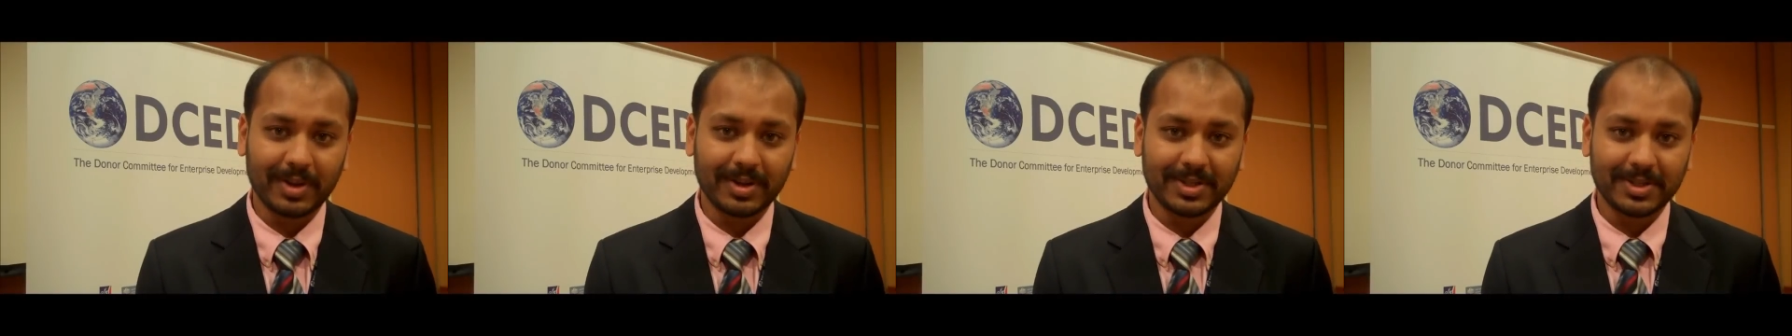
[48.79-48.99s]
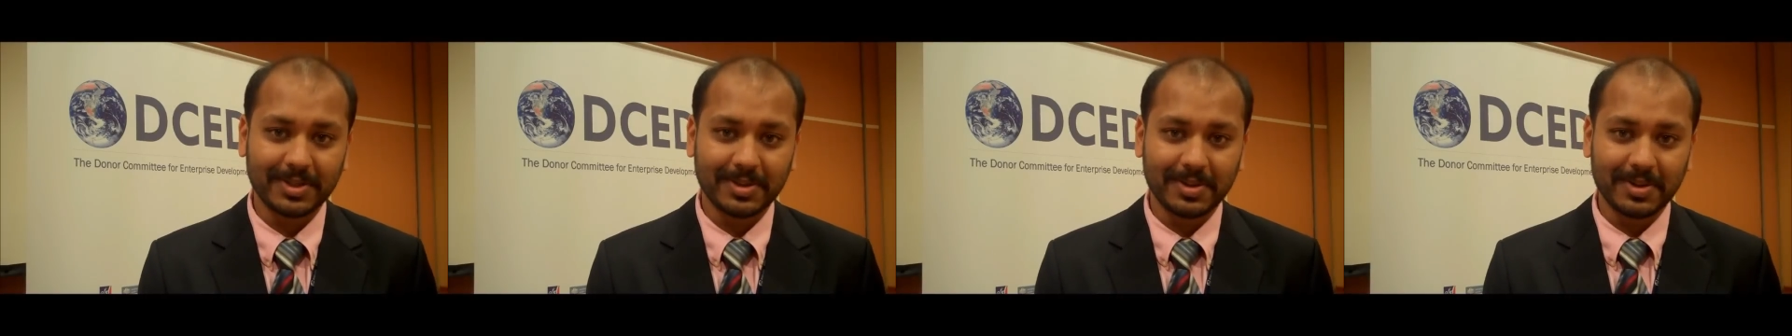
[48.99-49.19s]

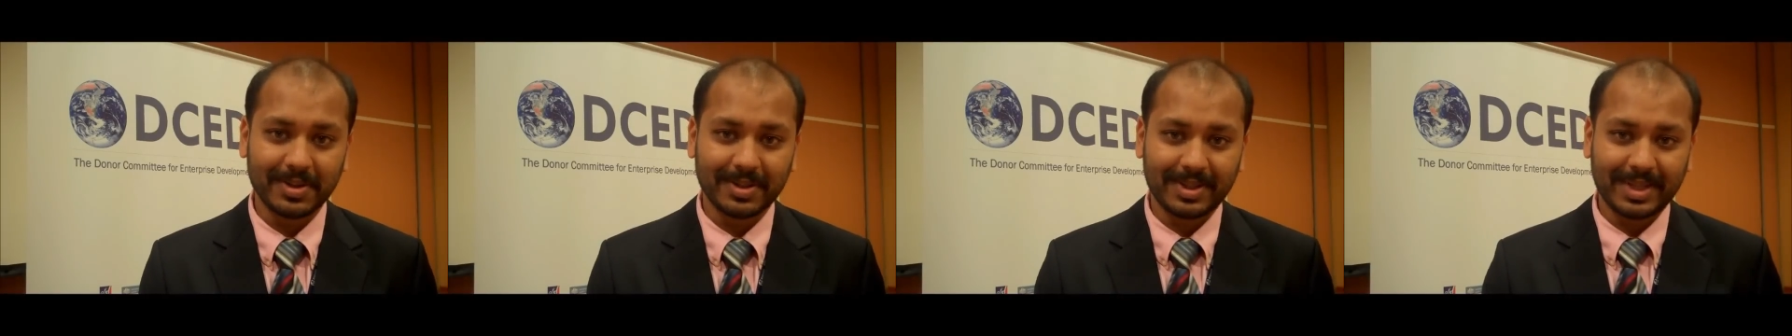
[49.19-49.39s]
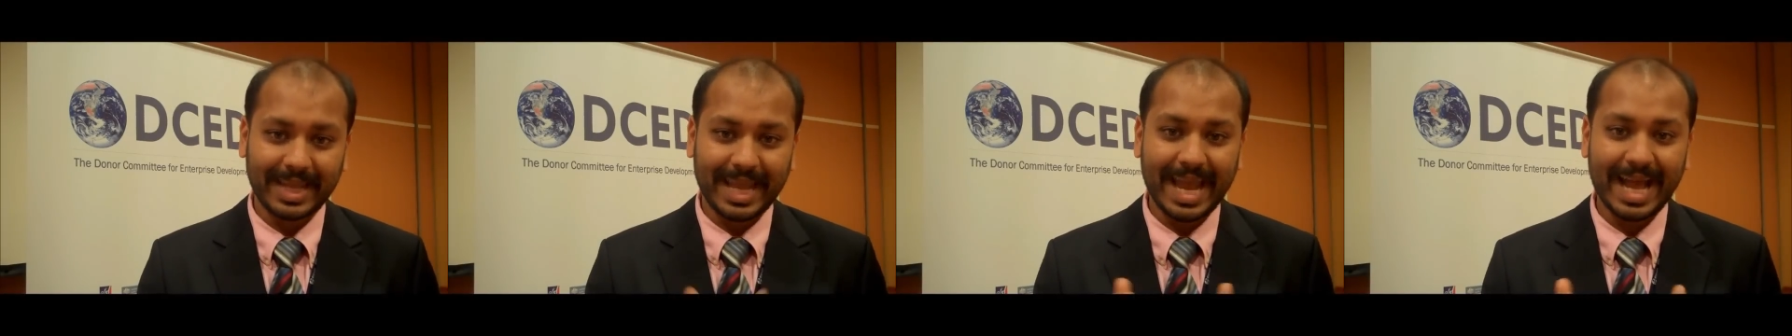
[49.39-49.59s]
So
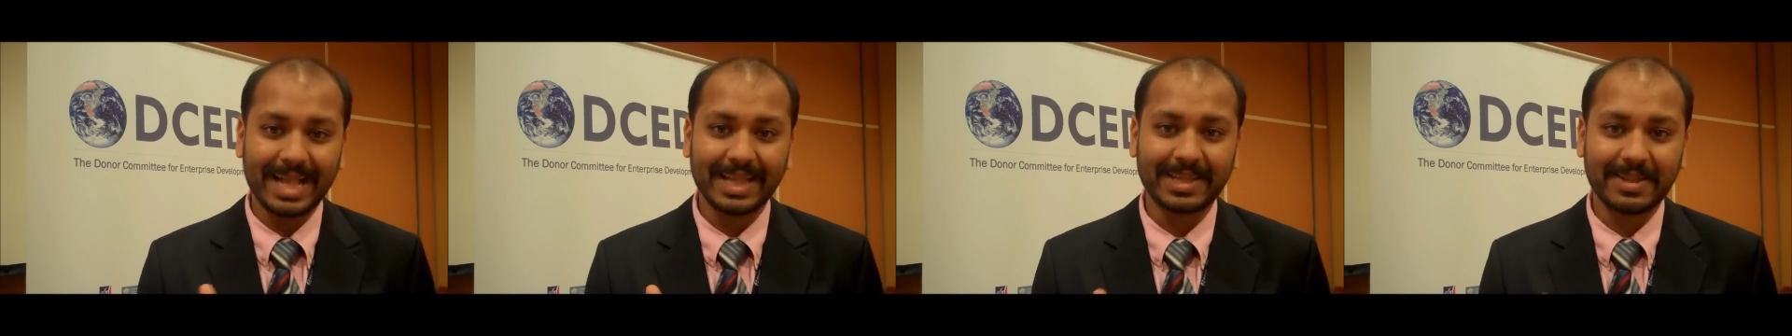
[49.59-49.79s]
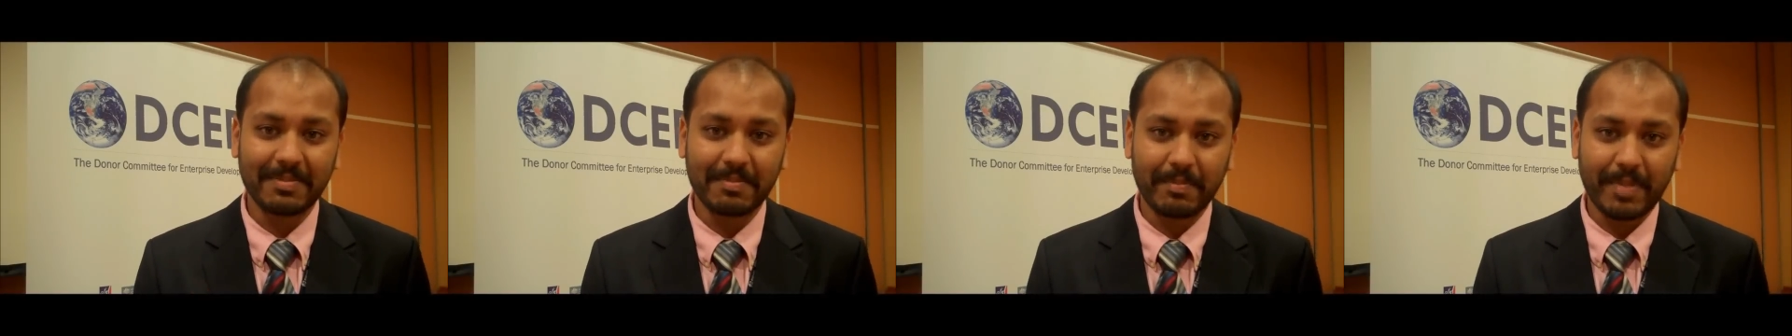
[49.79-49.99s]
the
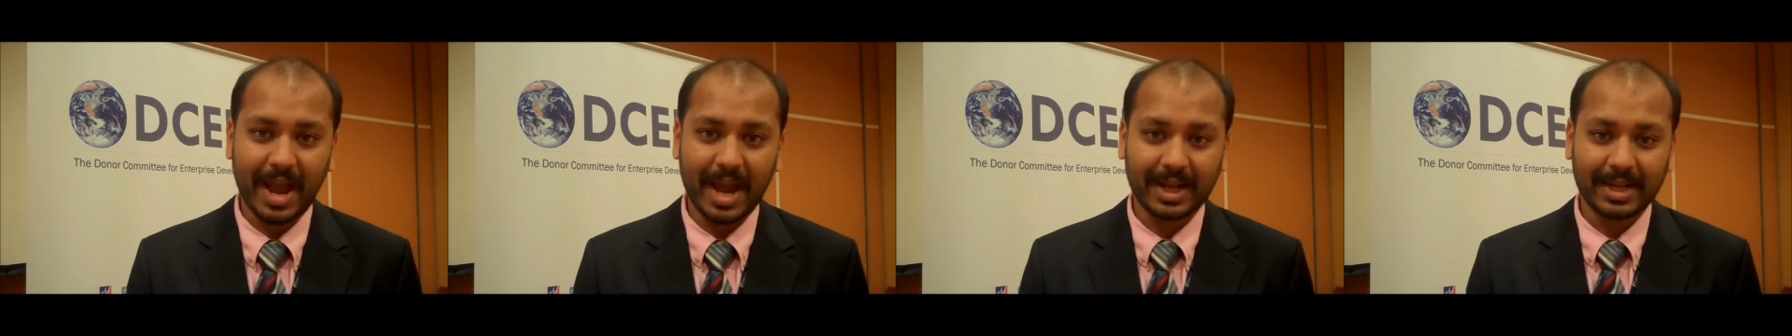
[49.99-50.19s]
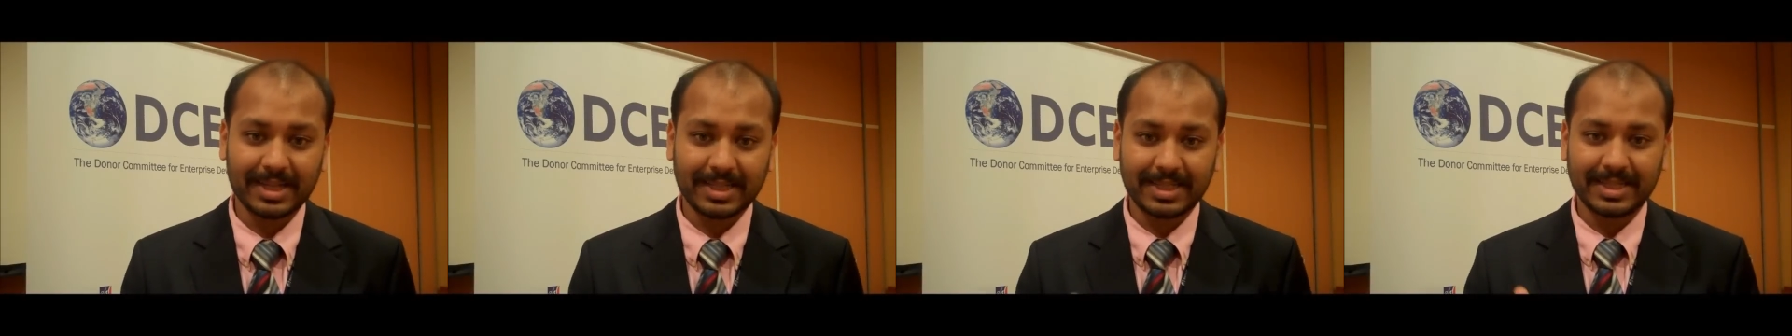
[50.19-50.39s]
health
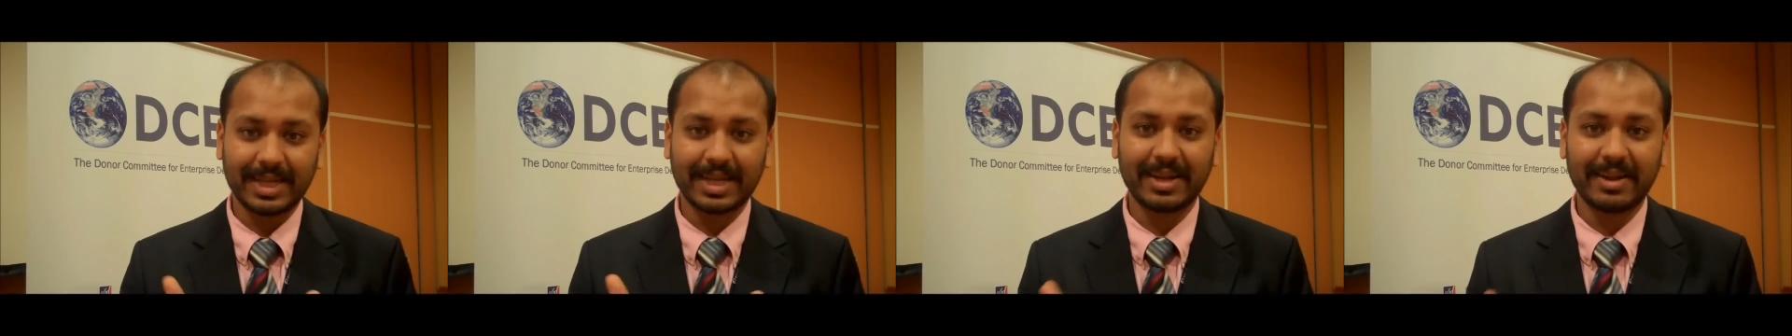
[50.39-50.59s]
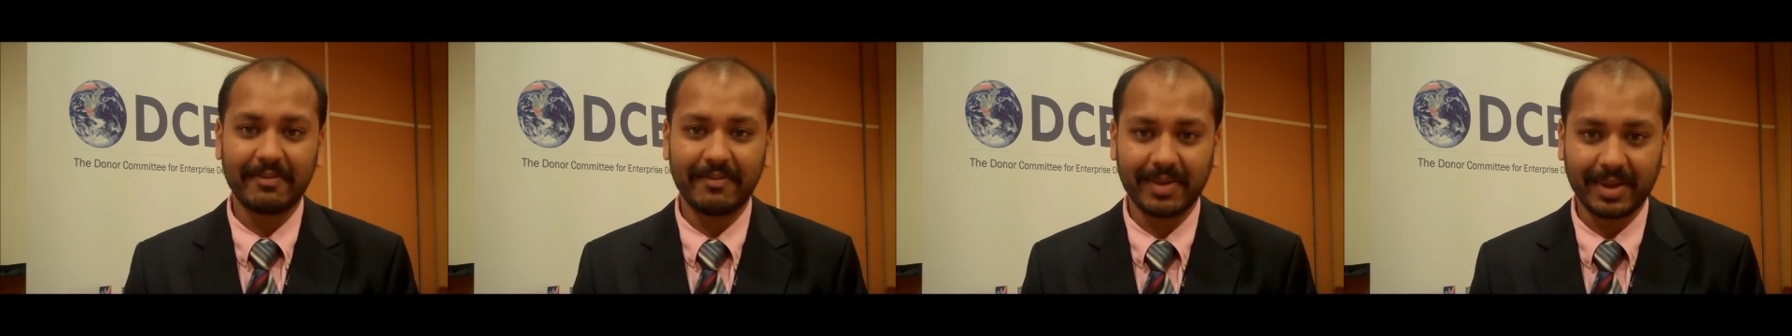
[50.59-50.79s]
impact is
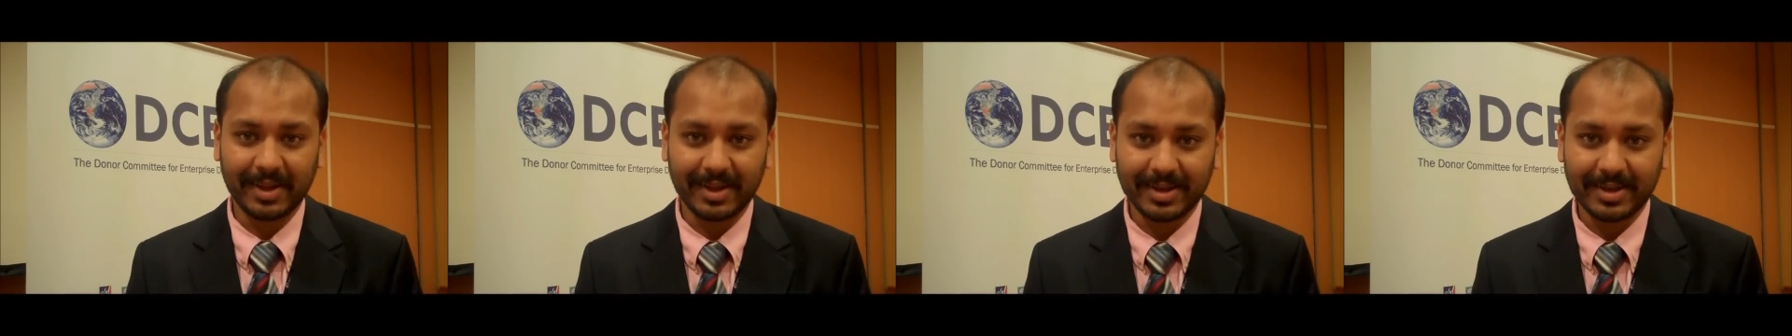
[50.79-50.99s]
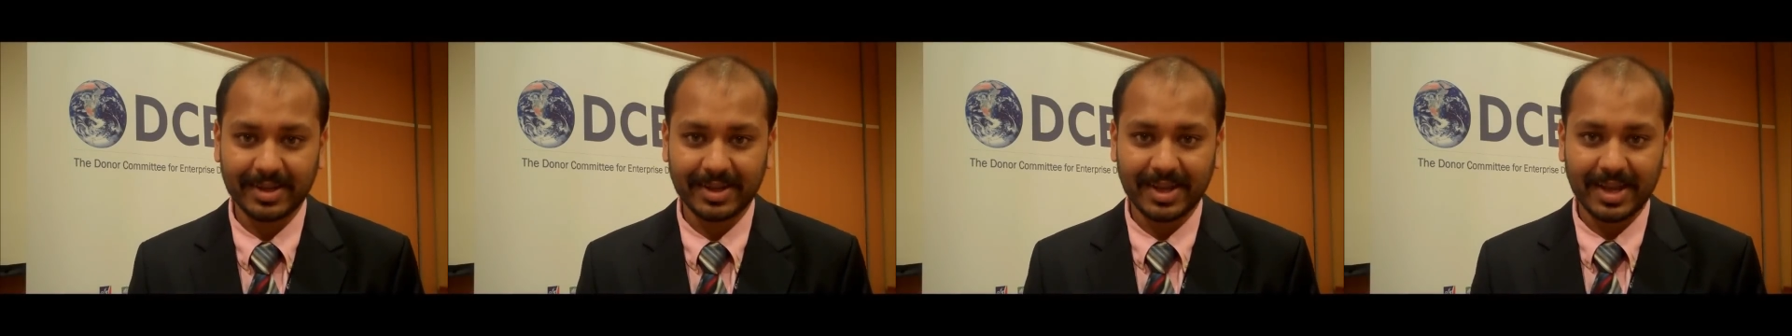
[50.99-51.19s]

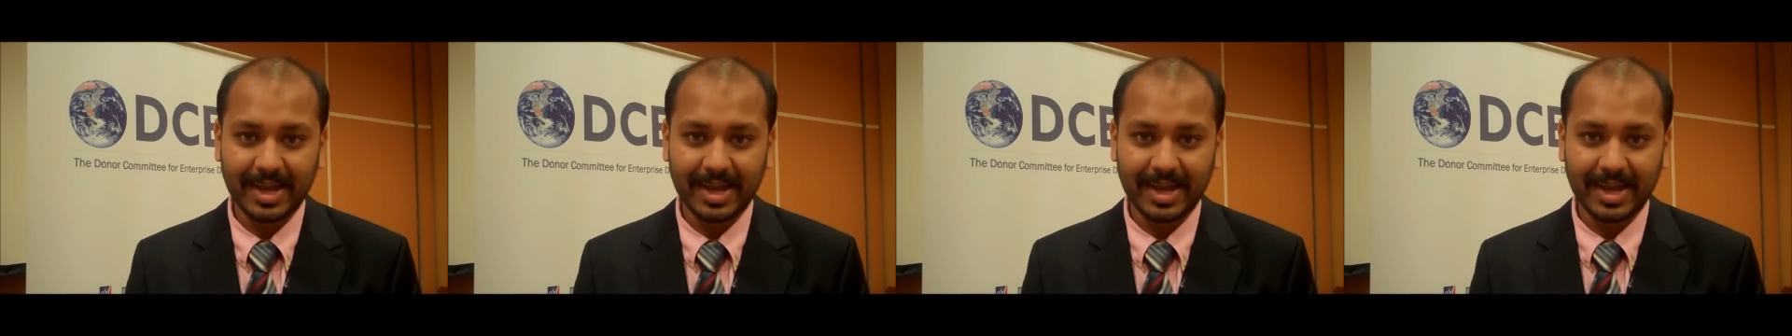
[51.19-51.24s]
significant